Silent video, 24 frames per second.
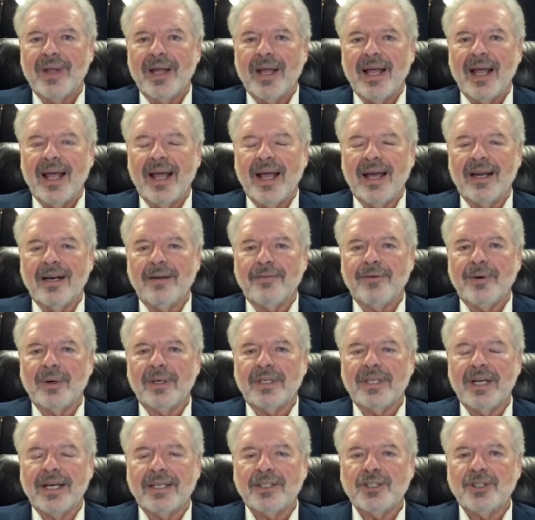And if your
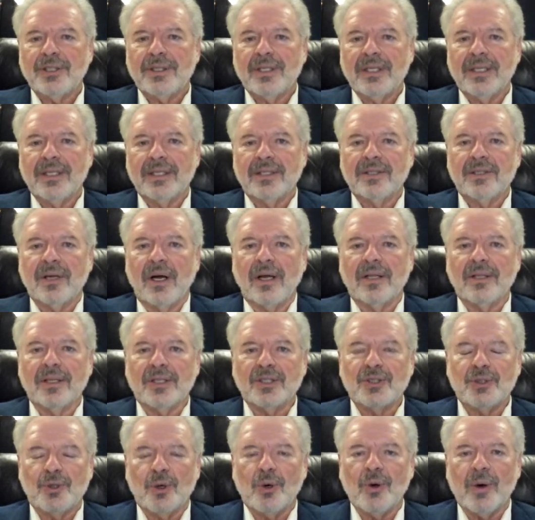attention is on the
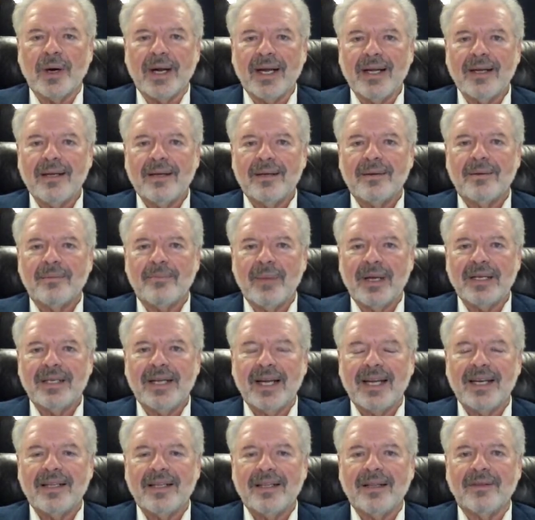story and
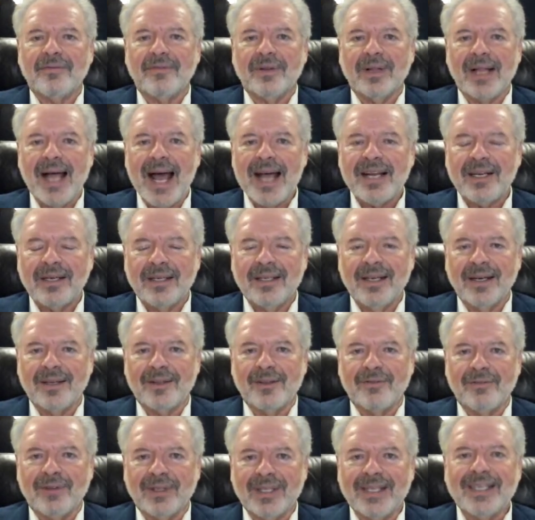maintaining the
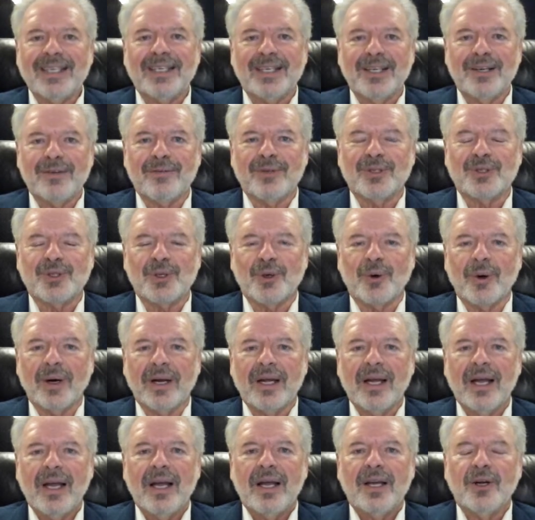validity of the story,
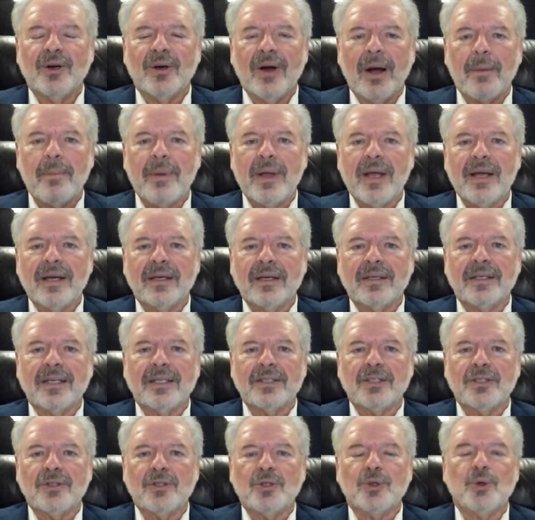you're not paying
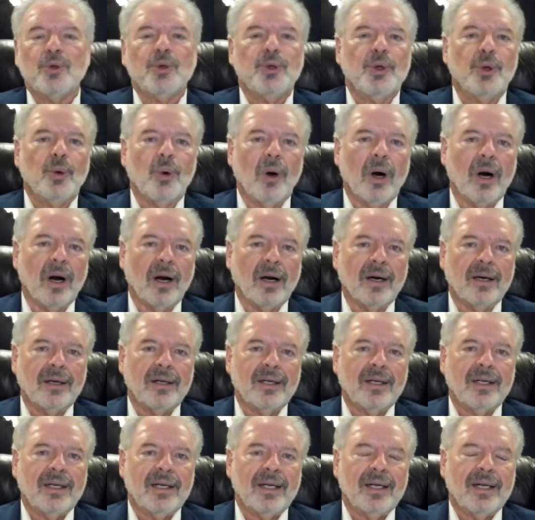attention to who you are.
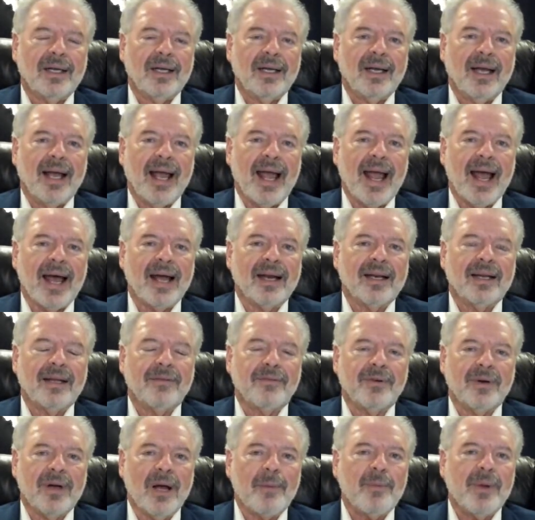And
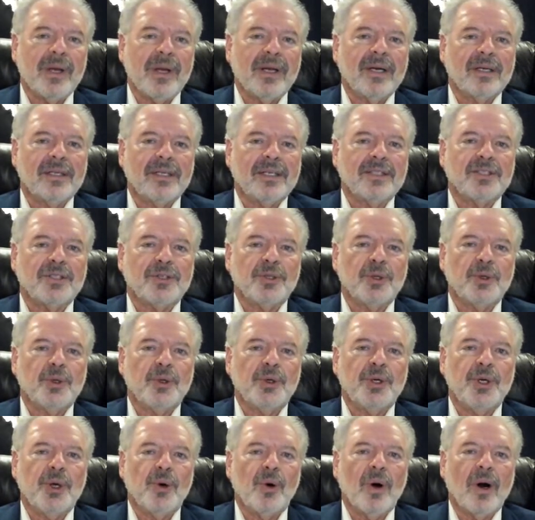if you're not paying attention to who
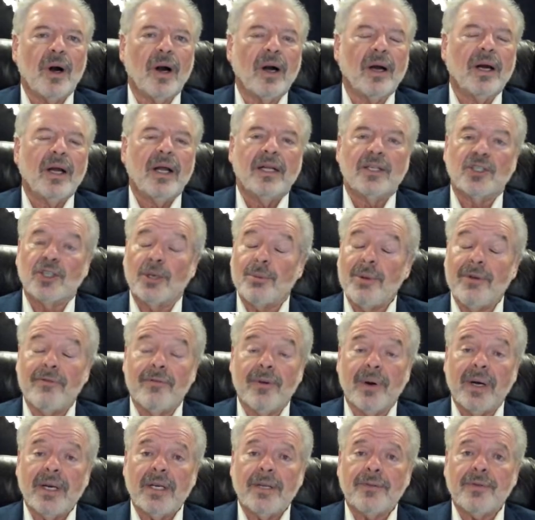you are, it's going to be
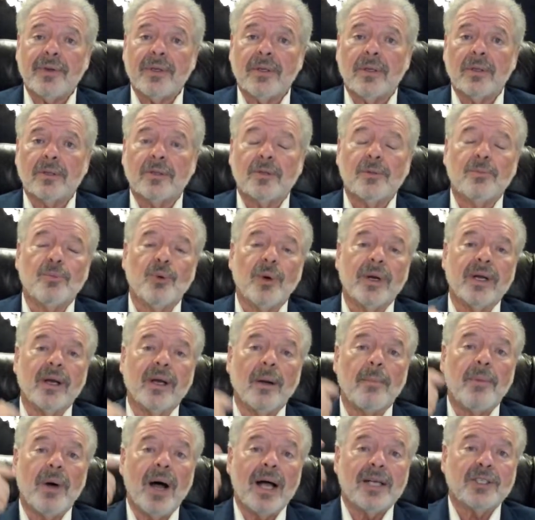very difficult to bring a
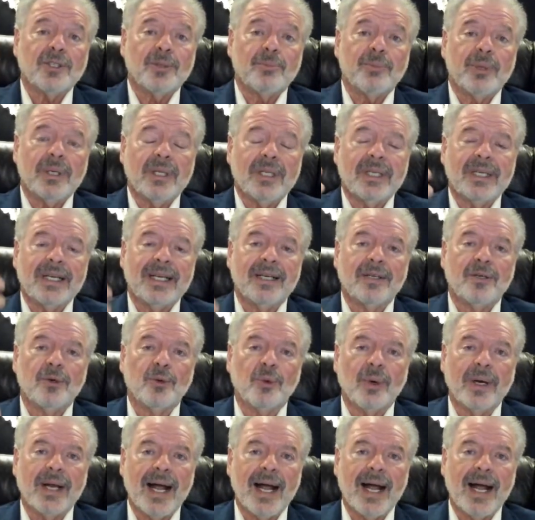possibility into
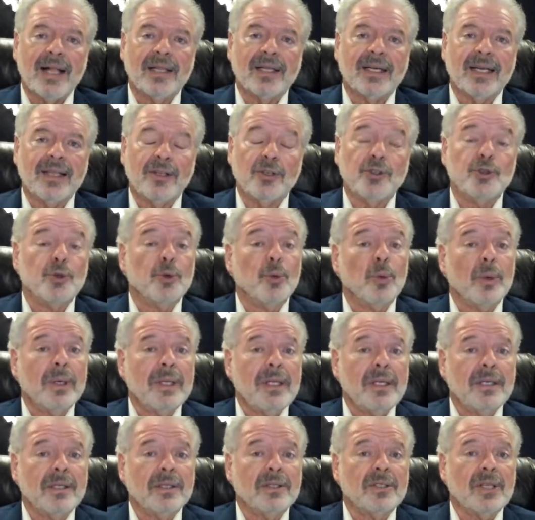reality that you
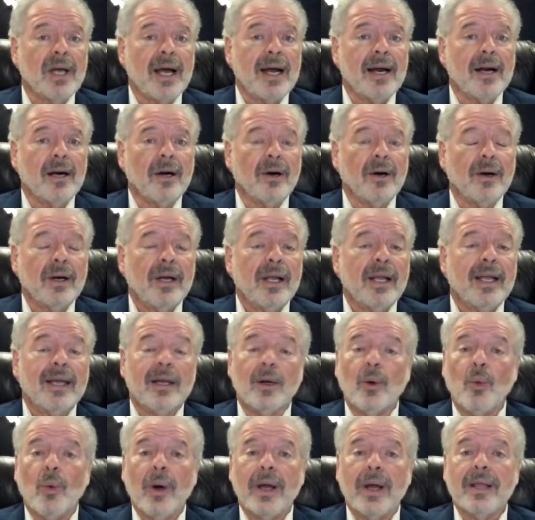really desire in
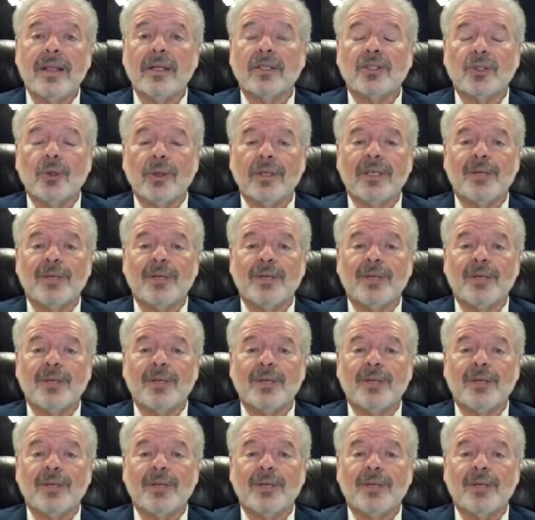a way that's going to